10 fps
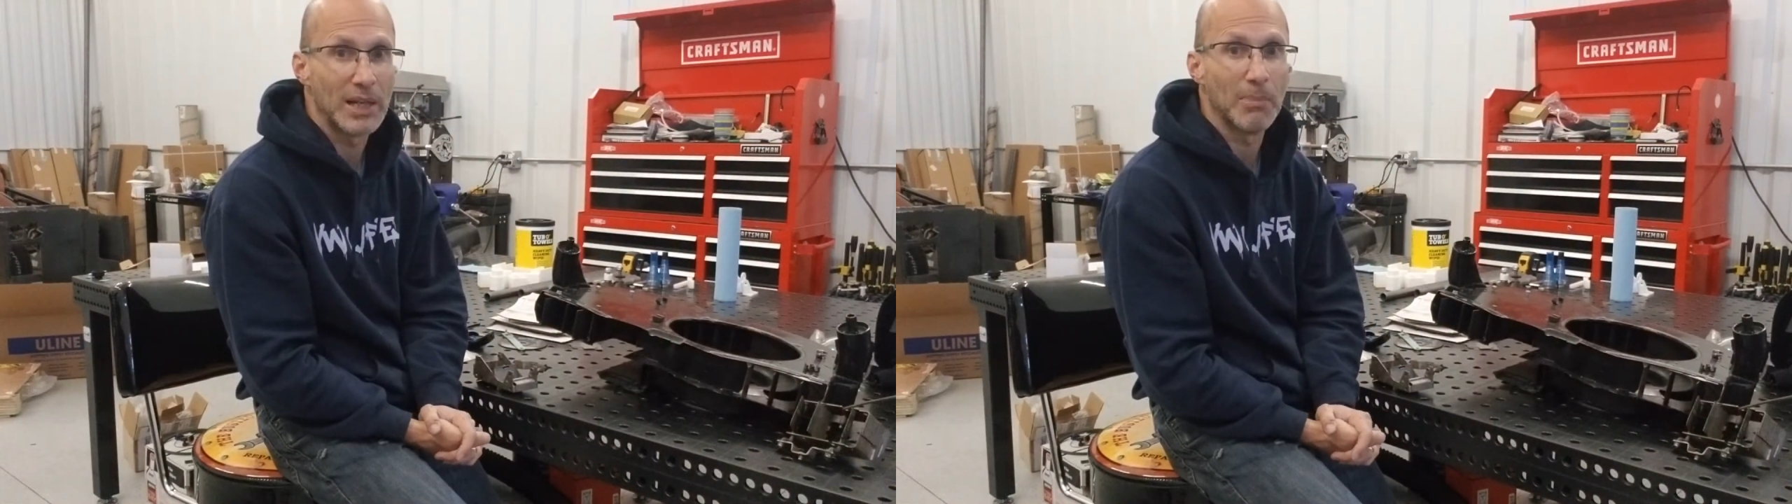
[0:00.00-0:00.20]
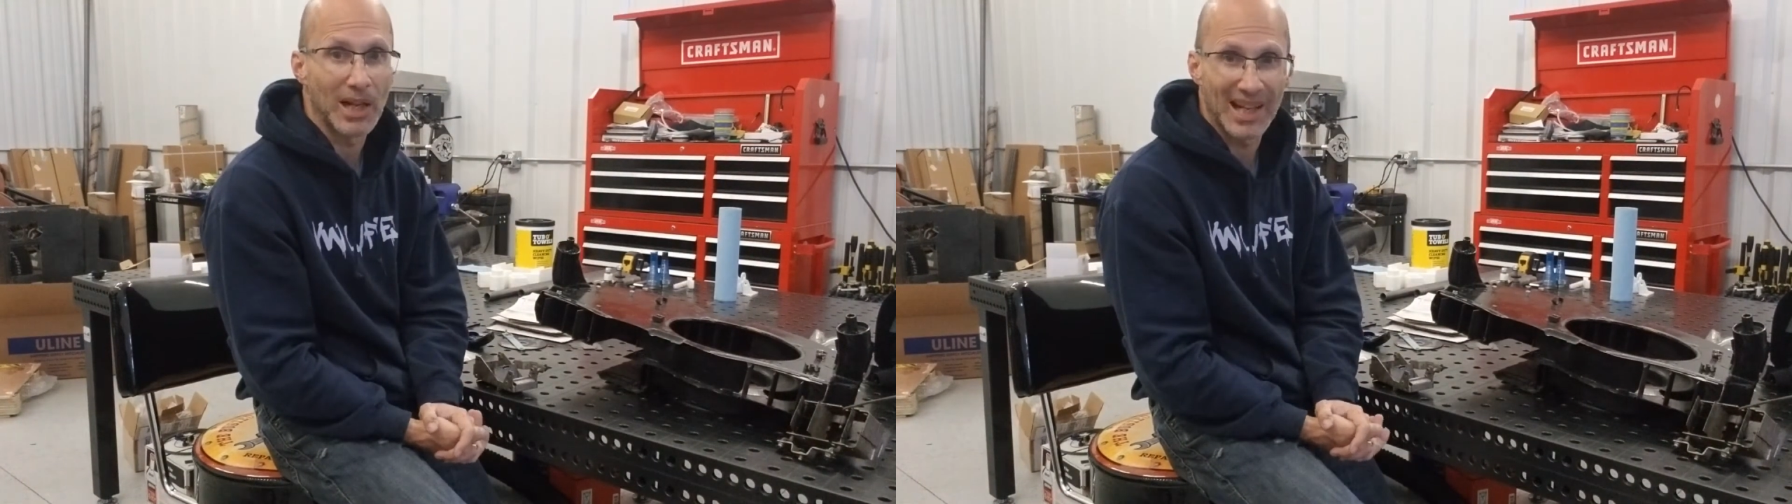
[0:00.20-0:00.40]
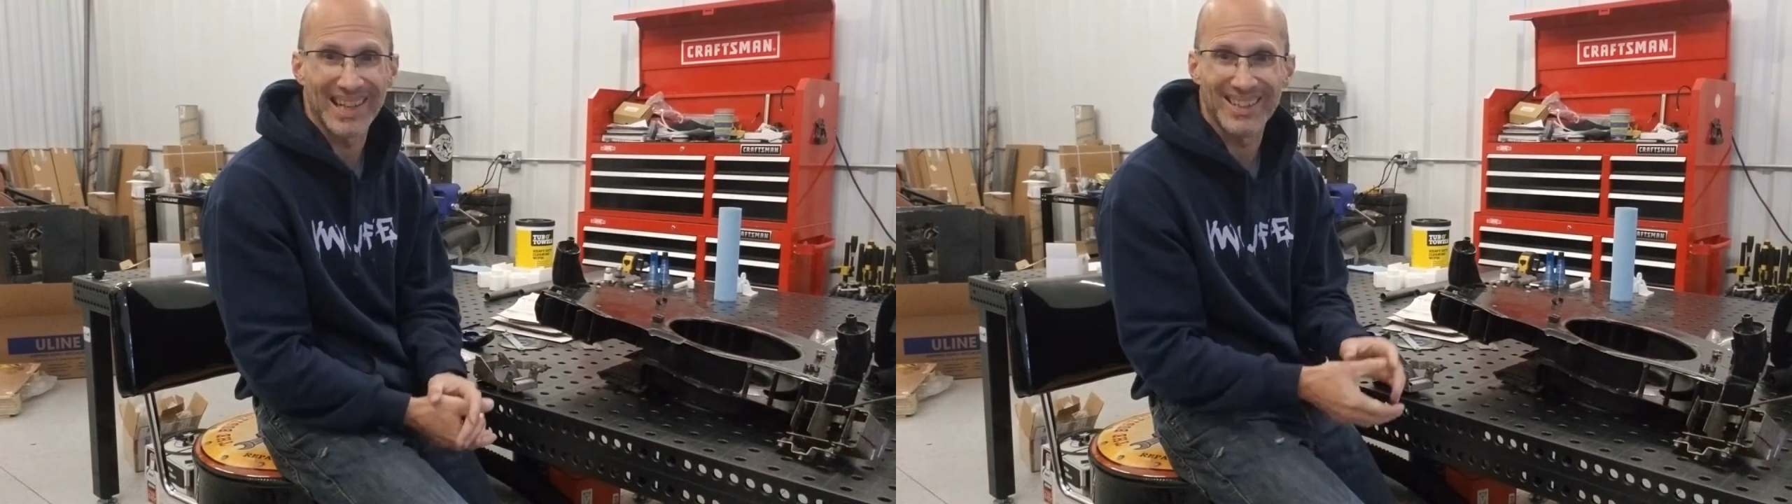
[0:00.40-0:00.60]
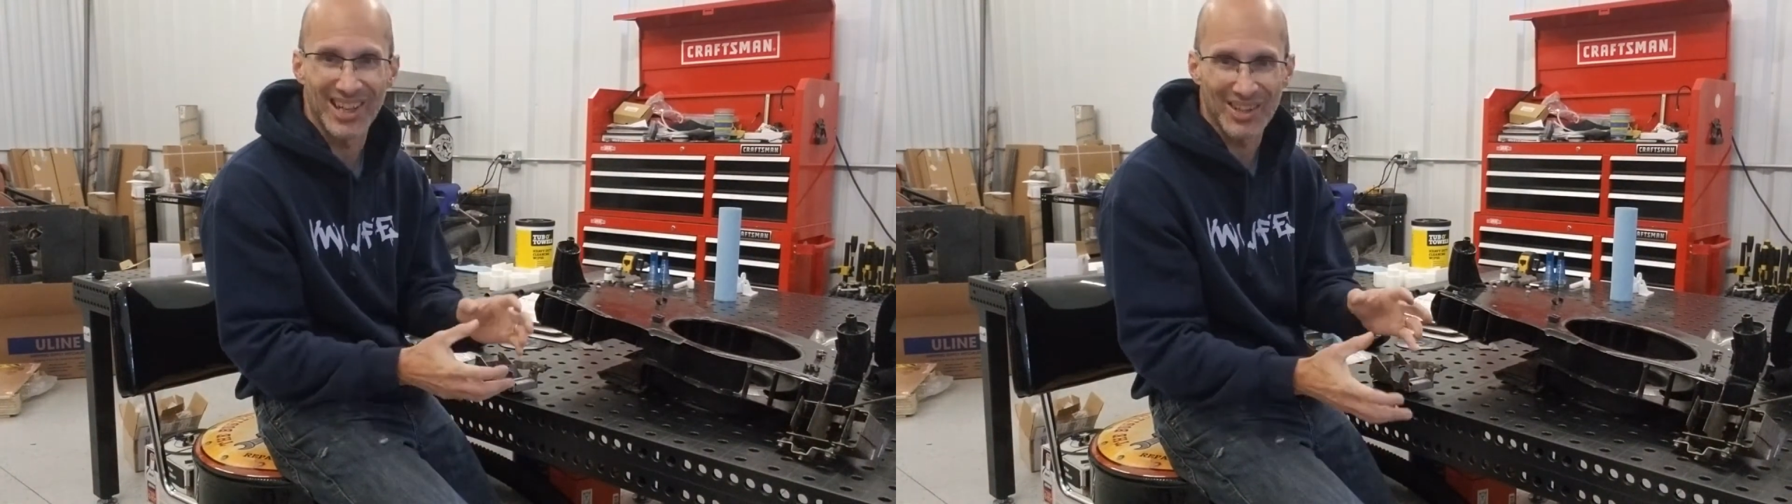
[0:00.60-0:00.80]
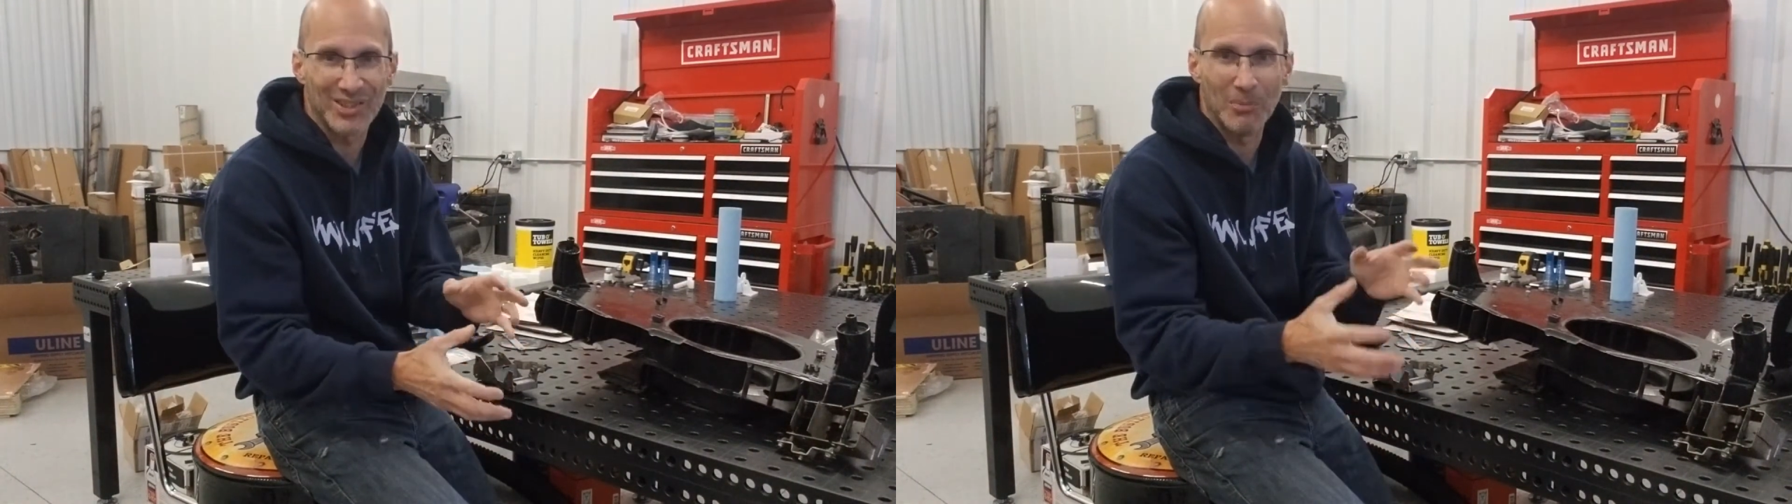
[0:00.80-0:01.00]
but I got to
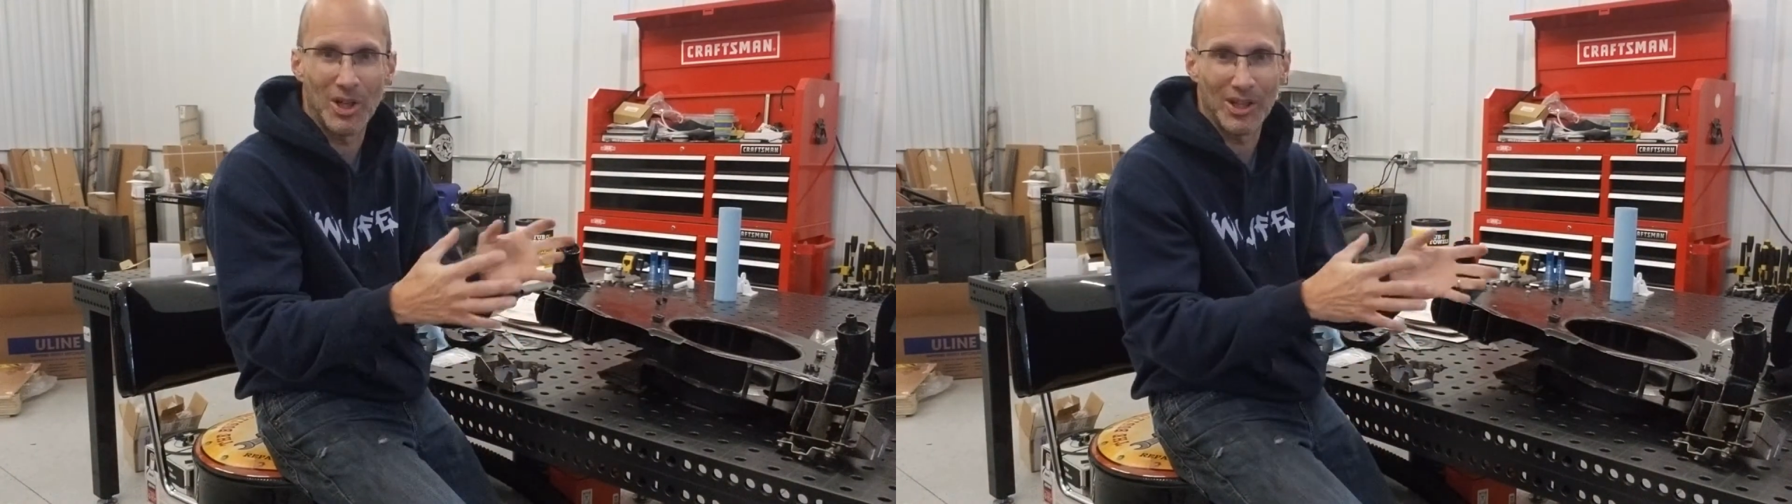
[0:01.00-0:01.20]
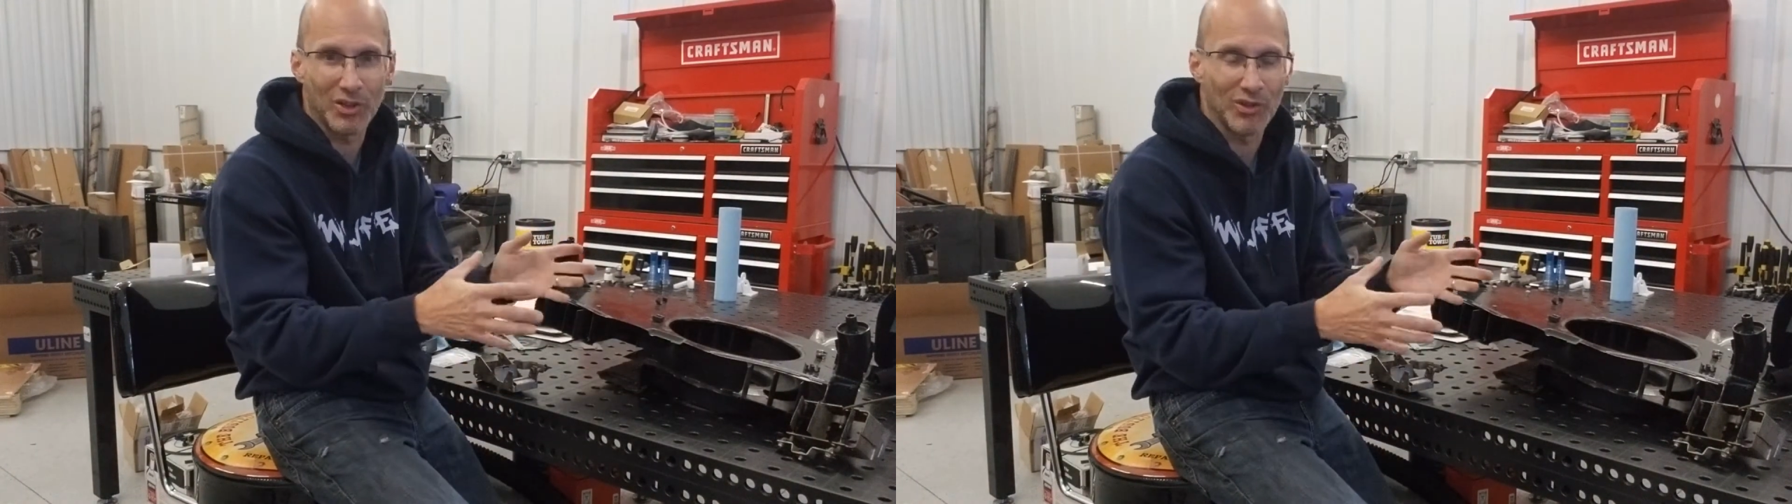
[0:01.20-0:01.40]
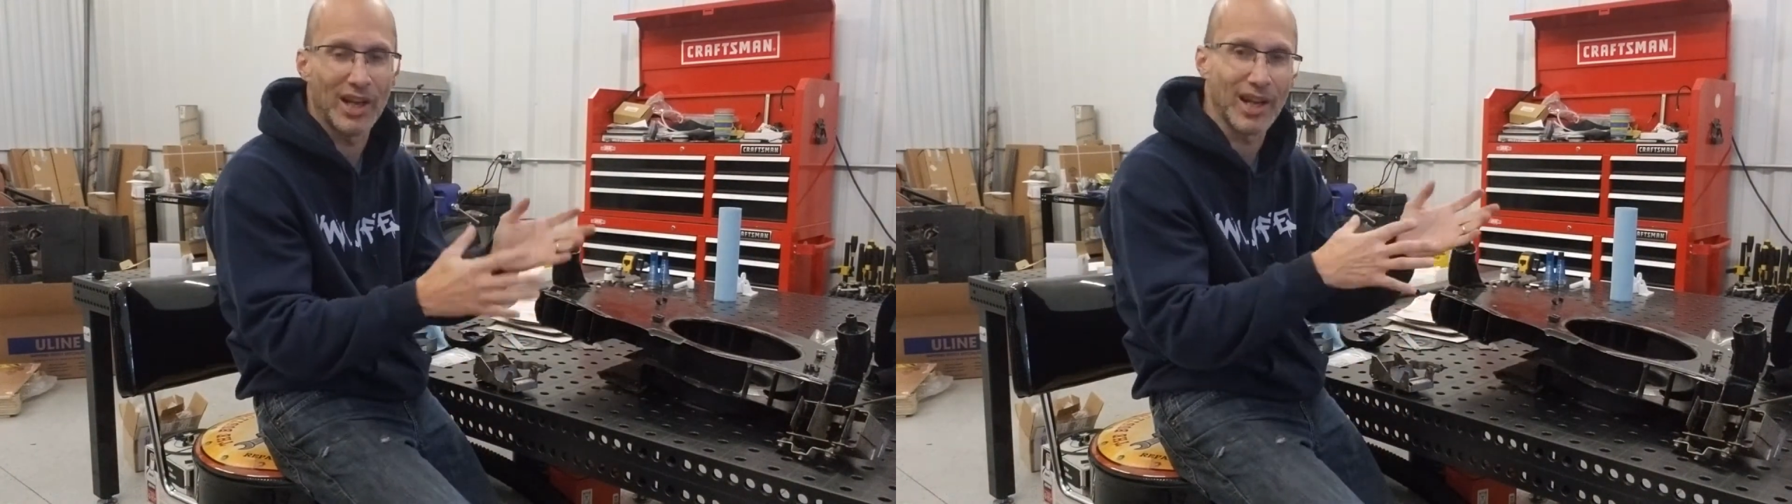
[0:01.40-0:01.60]
test them on a shroud.